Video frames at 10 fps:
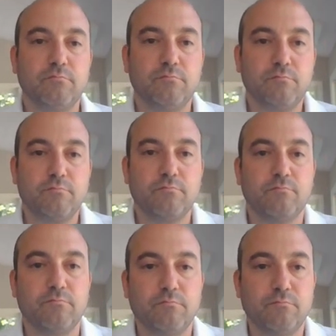
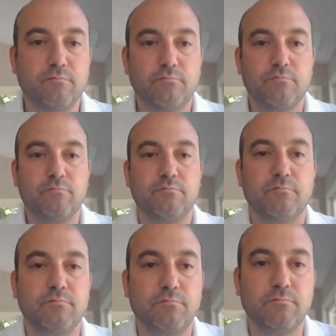
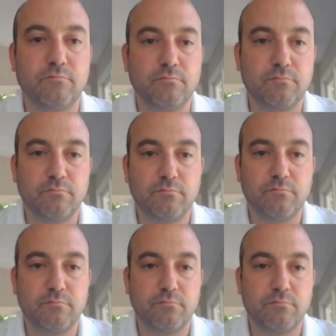
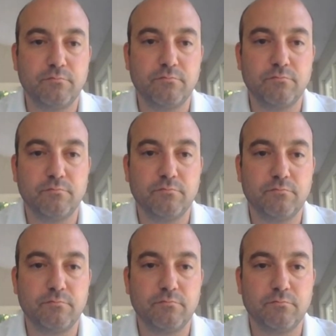
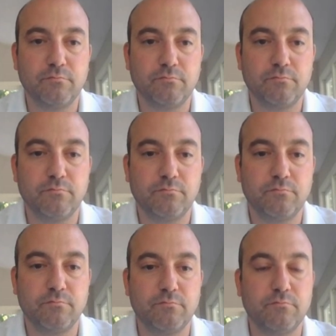
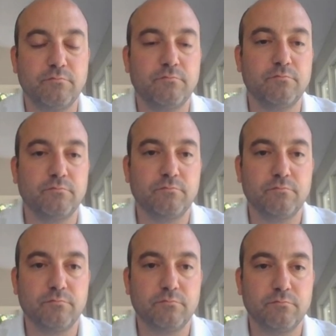
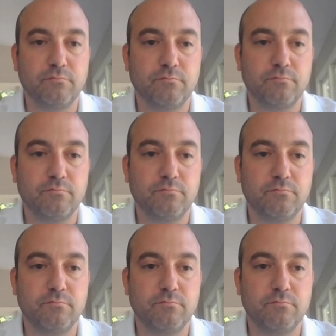No words are spoken by the person on screen.